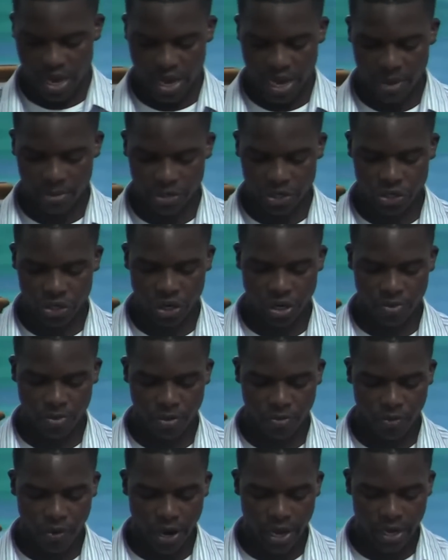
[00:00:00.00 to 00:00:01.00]
And I'm just going to,
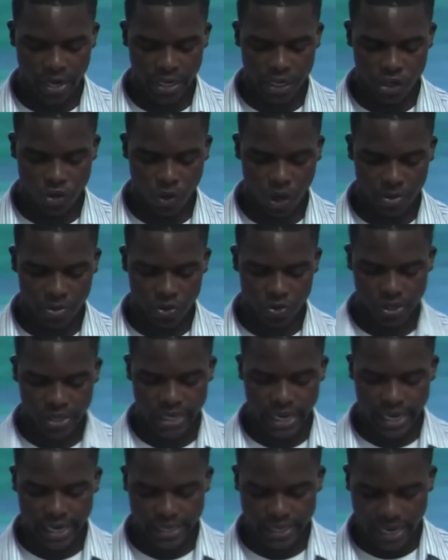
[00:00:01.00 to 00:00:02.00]
before I lead you up to the
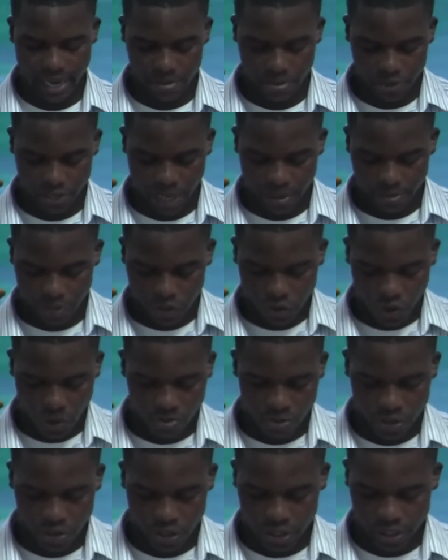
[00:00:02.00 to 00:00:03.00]
Second Samuel chapter 2,
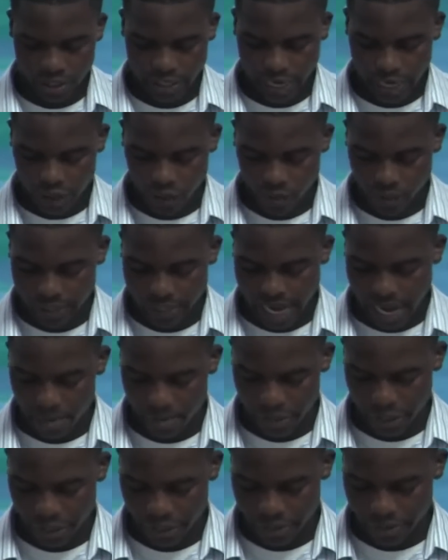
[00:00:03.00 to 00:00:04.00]
I'm just going to tell you what's
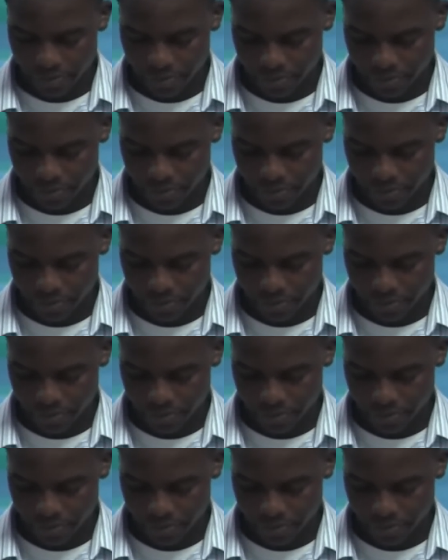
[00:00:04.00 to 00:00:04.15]
happening here.